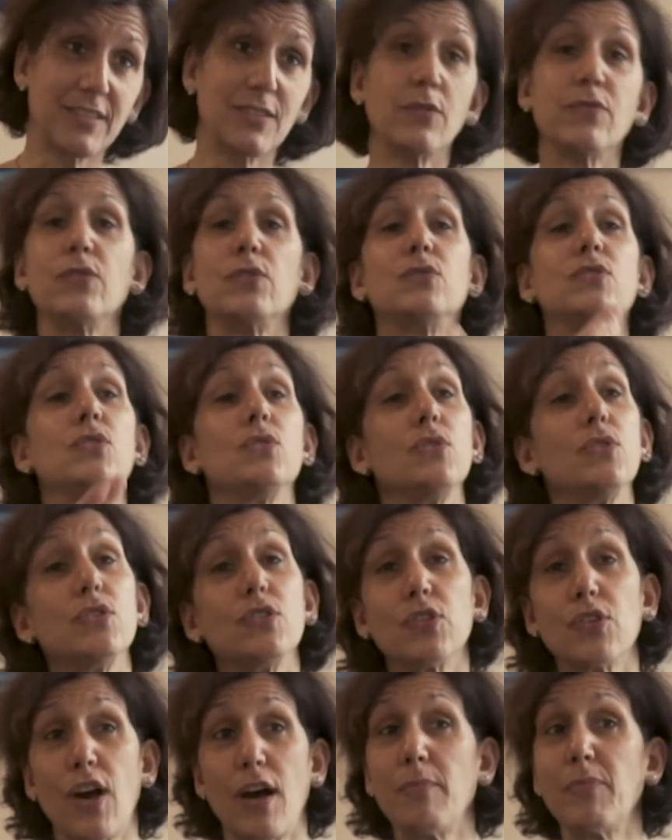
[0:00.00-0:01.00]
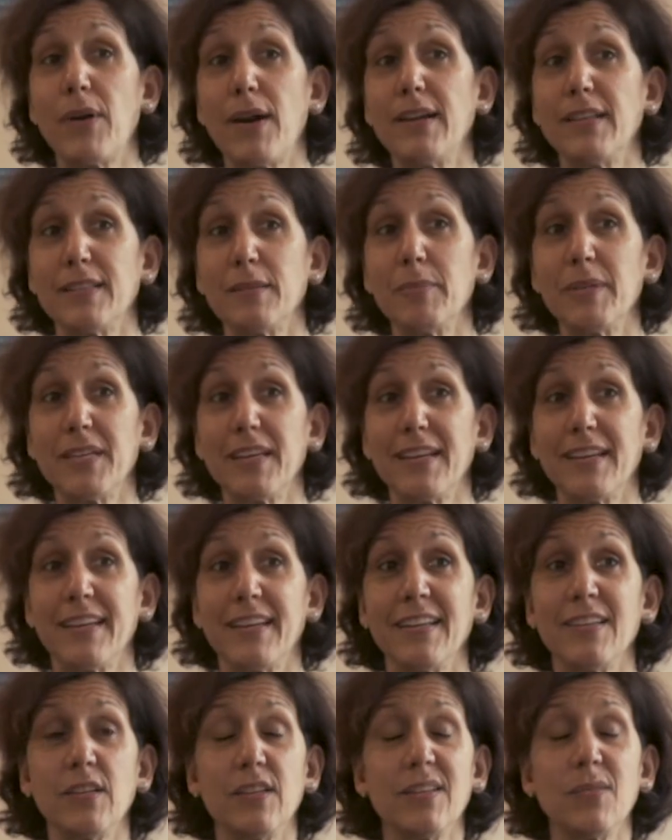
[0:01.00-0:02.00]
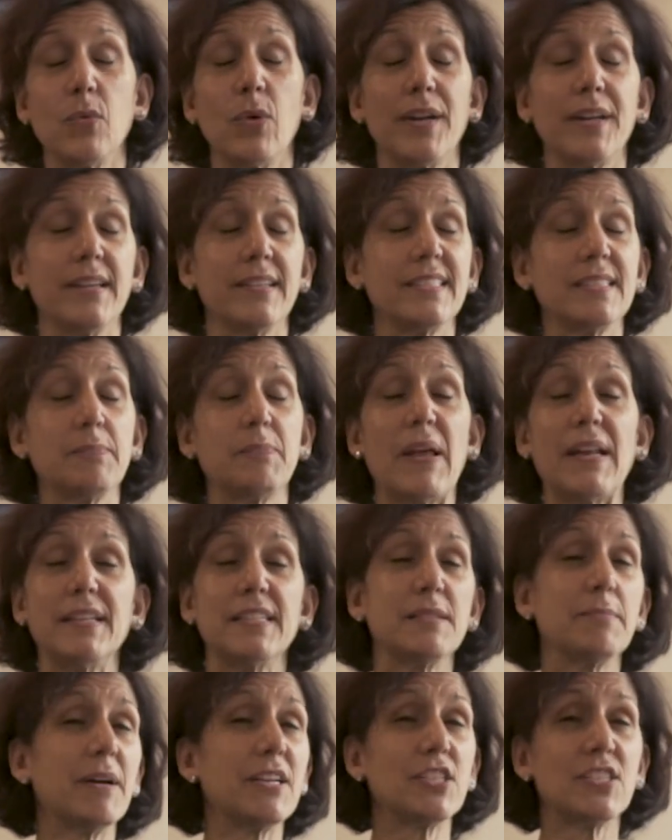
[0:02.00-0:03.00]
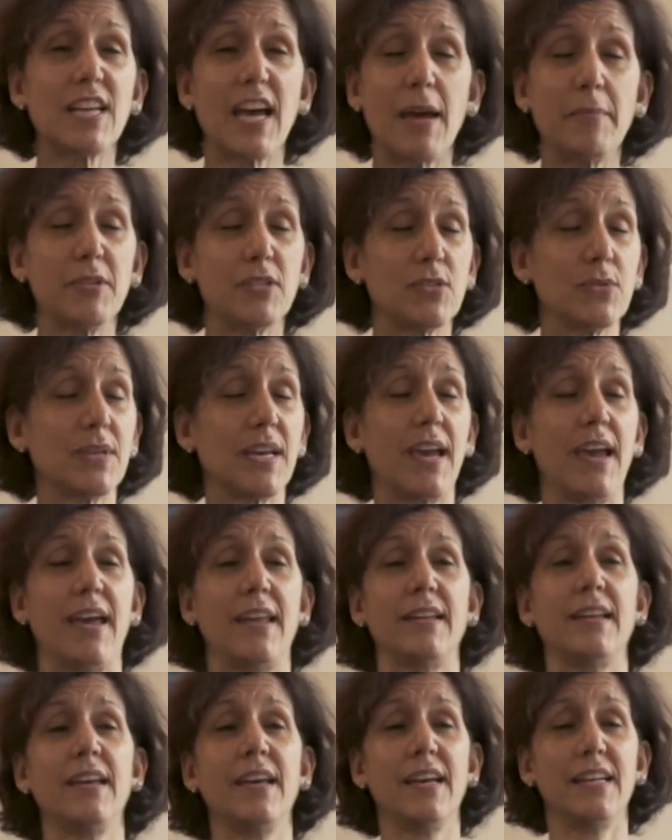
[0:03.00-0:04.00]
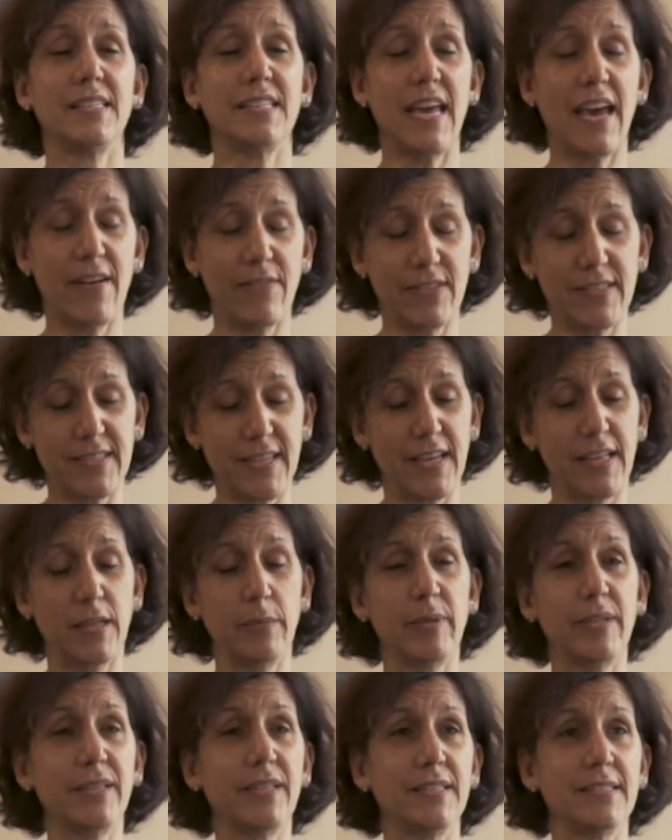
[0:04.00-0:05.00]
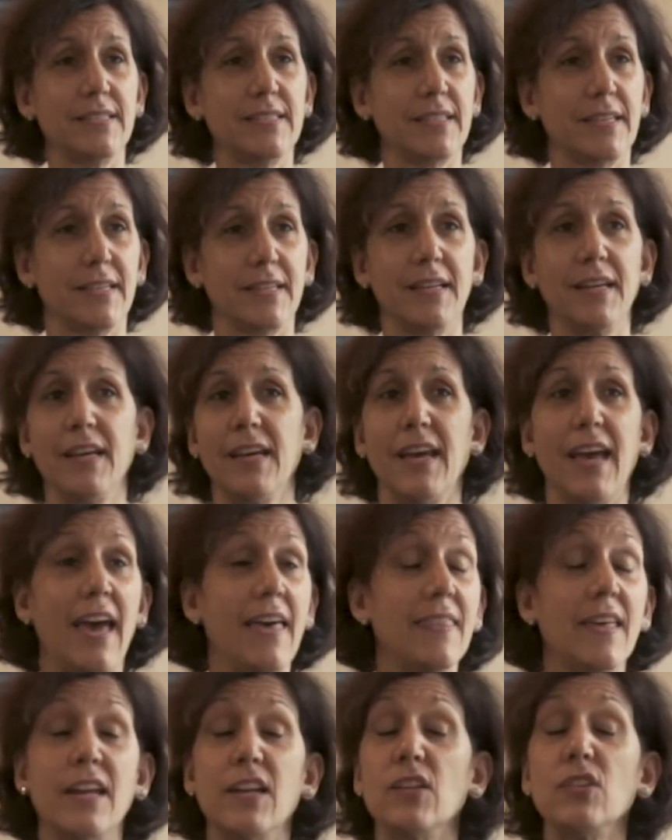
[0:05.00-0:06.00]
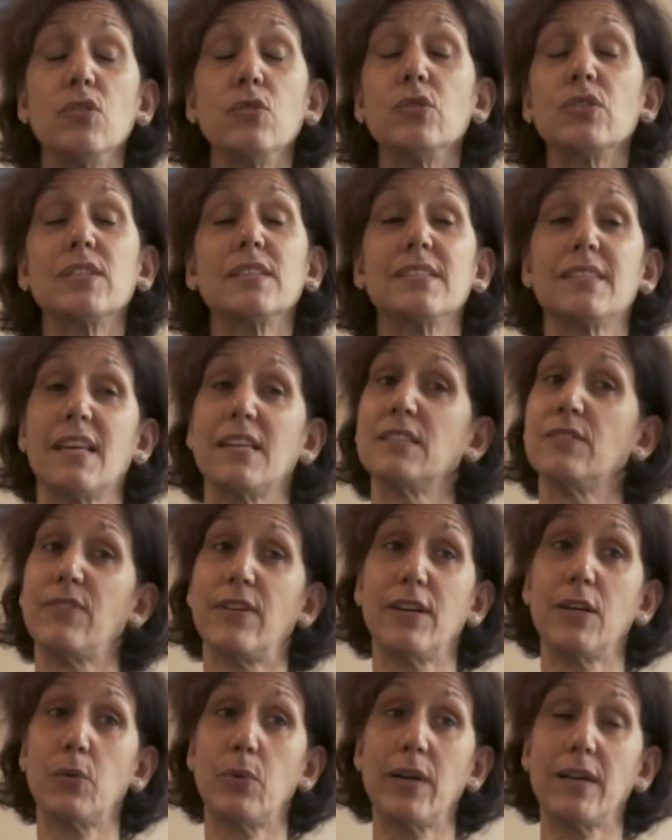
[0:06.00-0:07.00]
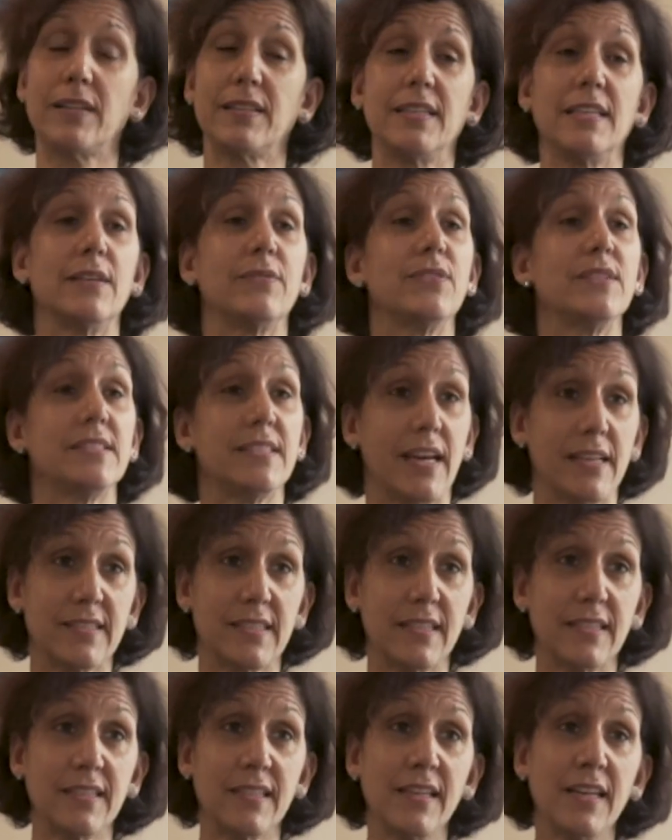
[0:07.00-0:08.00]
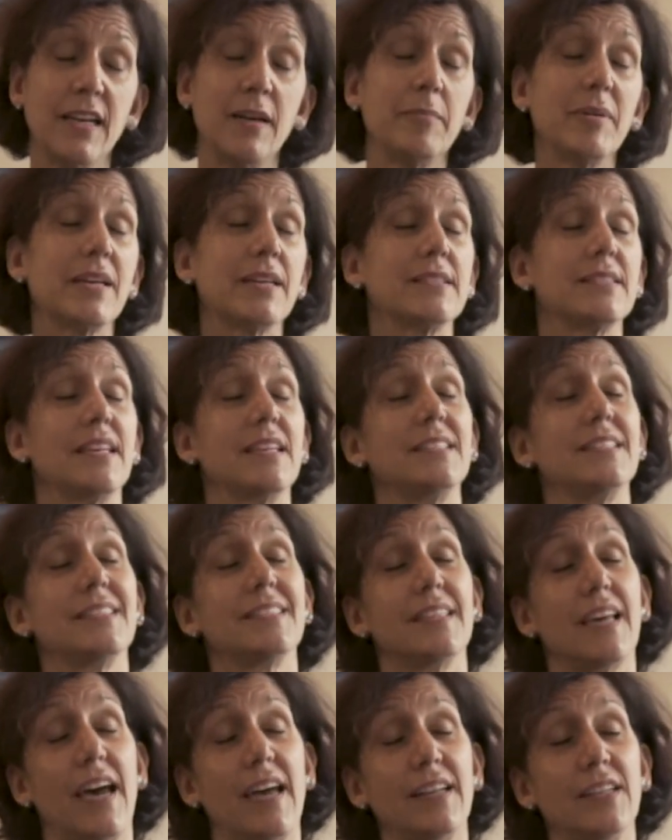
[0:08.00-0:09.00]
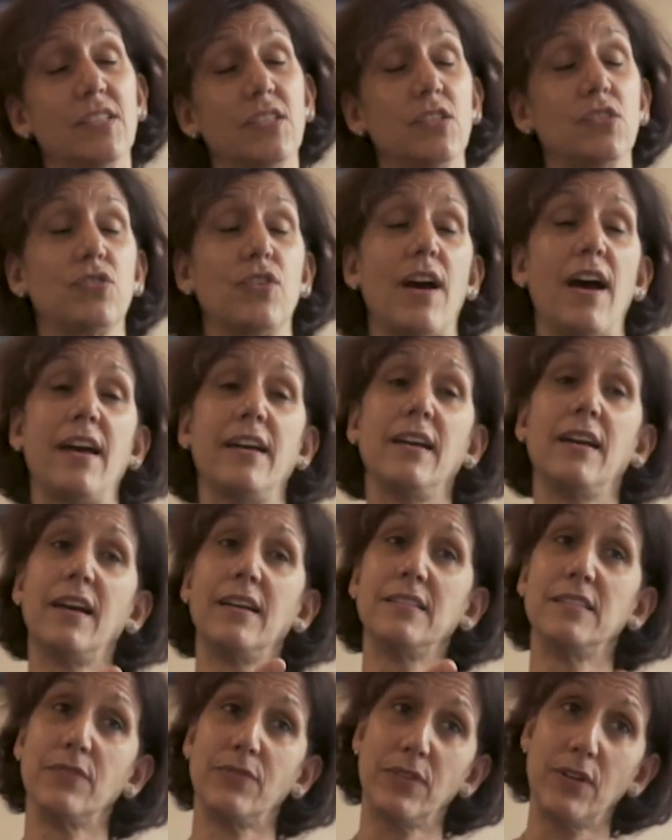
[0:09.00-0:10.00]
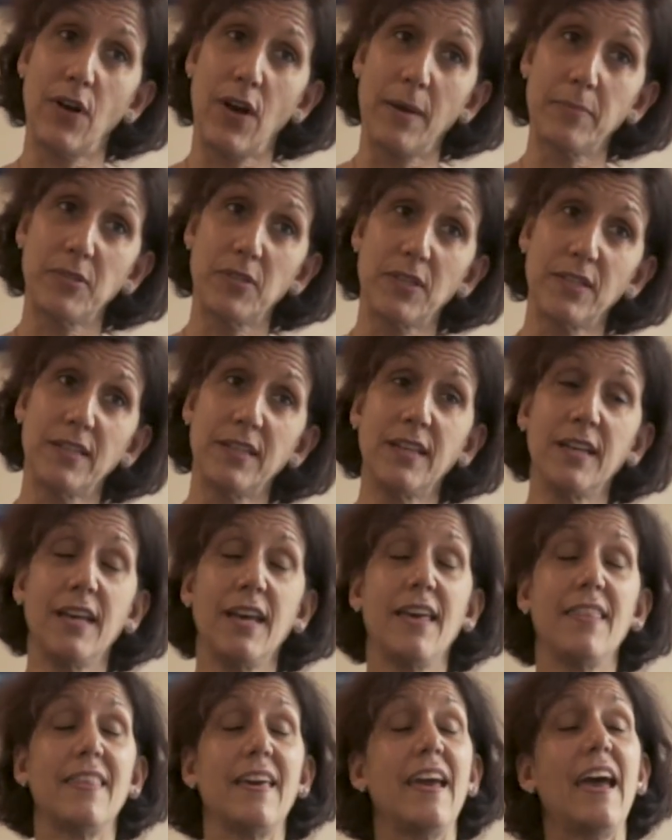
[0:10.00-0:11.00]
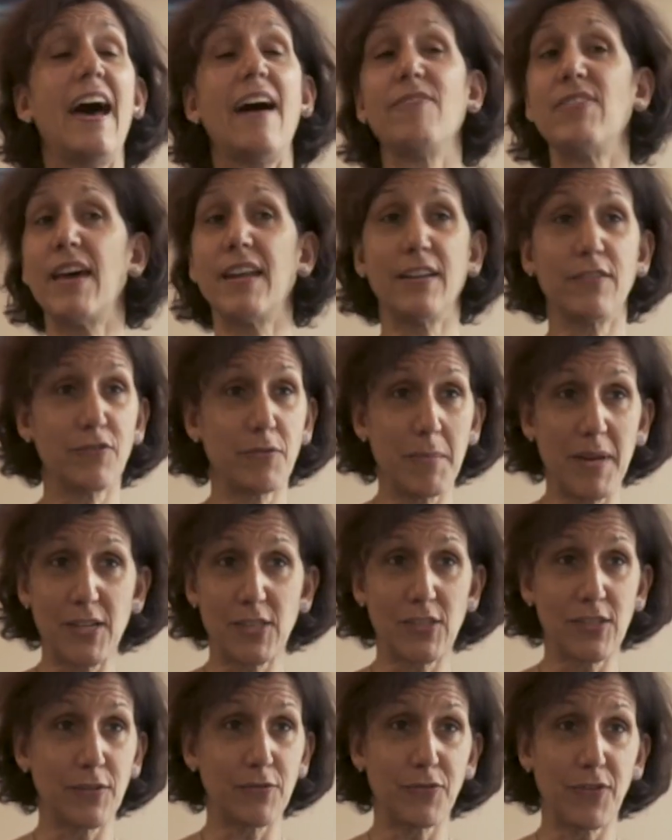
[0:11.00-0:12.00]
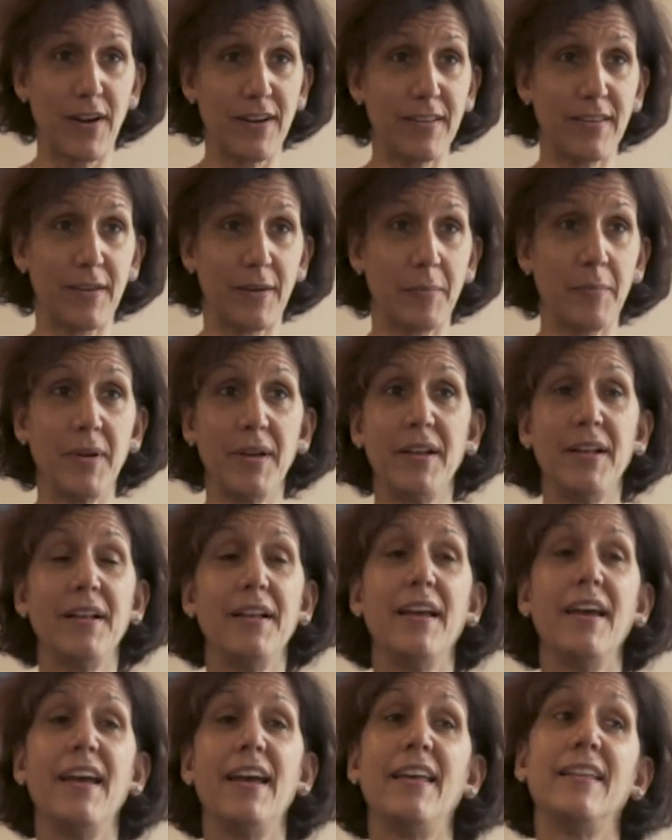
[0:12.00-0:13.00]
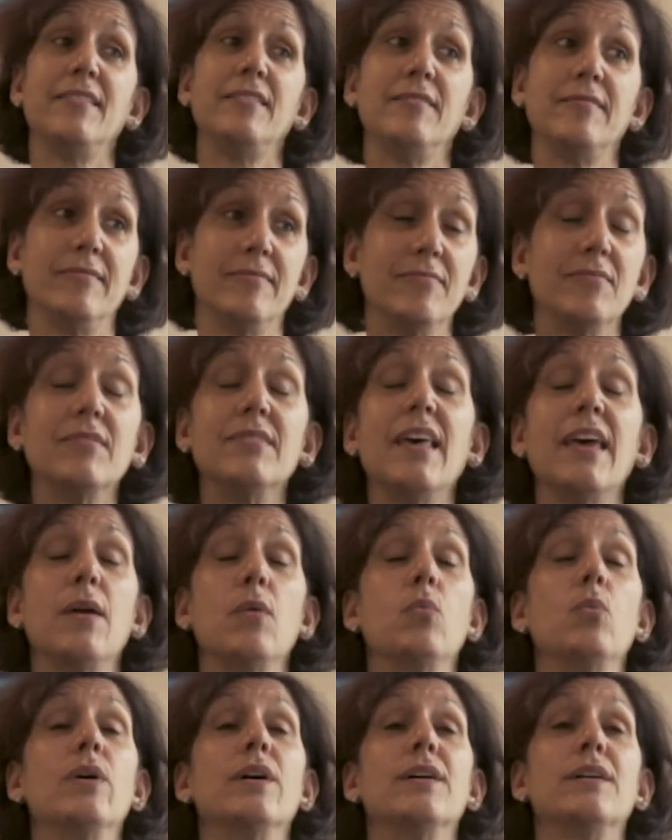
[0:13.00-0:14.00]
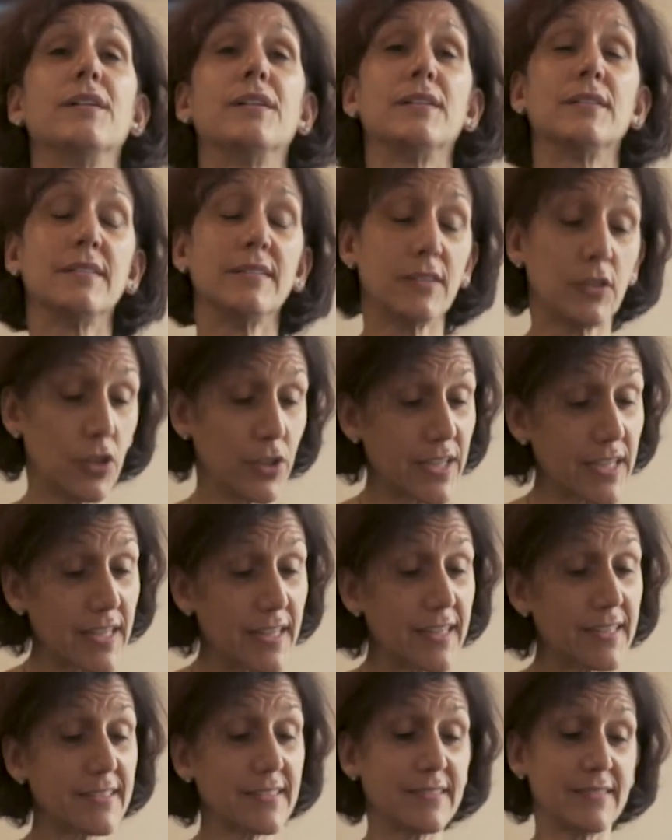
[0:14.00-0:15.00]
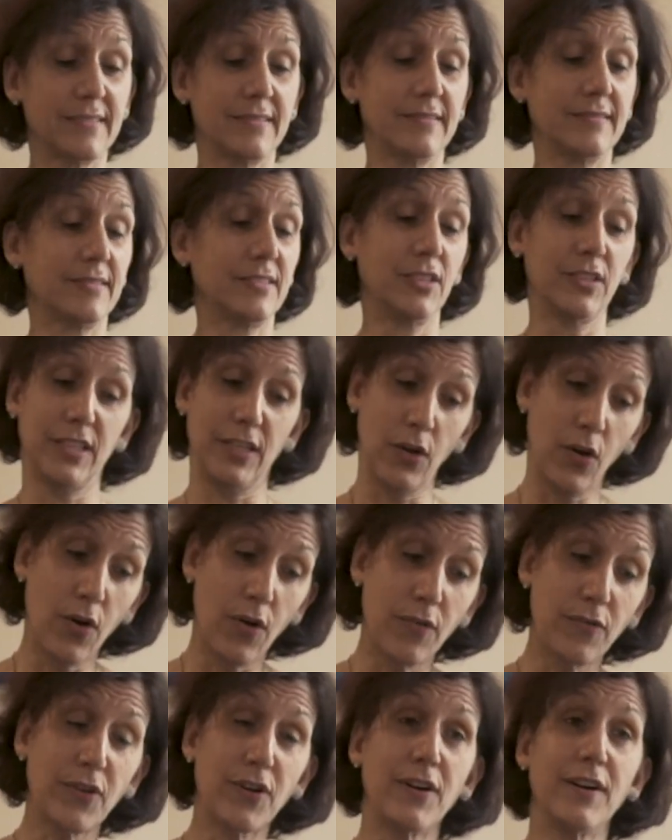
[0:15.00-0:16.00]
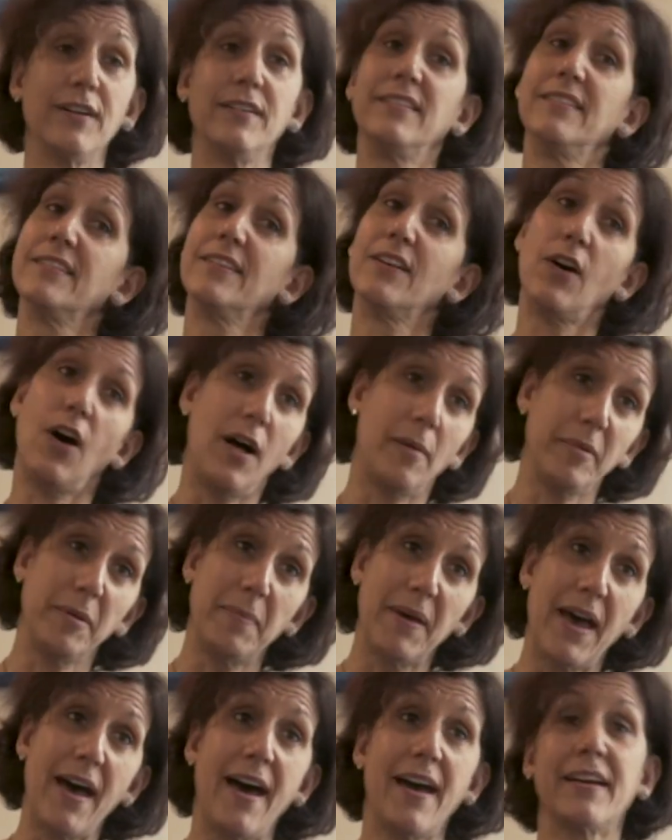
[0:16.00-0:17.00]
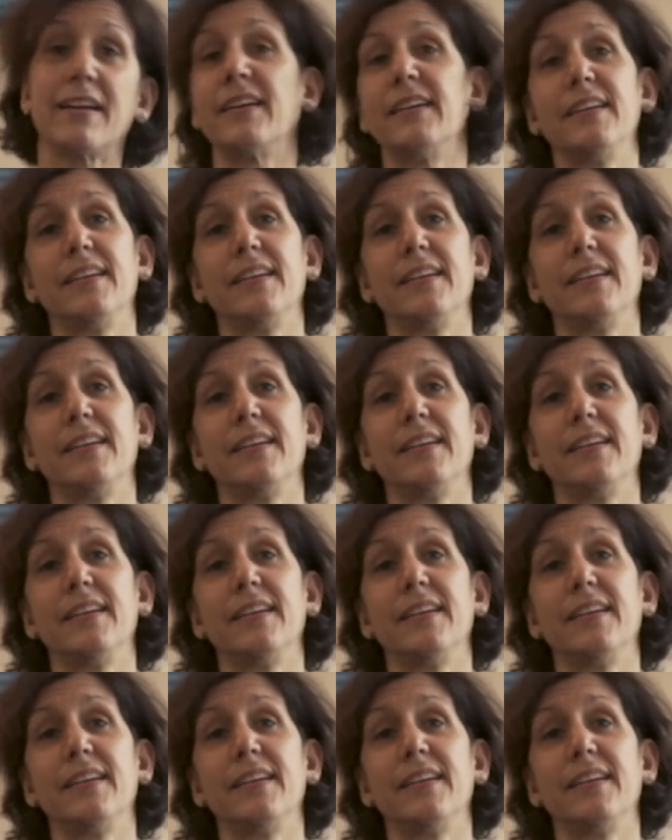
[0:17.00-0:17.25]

So if you do your job right in the beginning, you want to spend as much time as you can to have a saleable listing, and then it usually sells very quickly. And if it doesn't, because they decided to try a different option, they have that information in front of them, and they will look at it, look it over, call me back,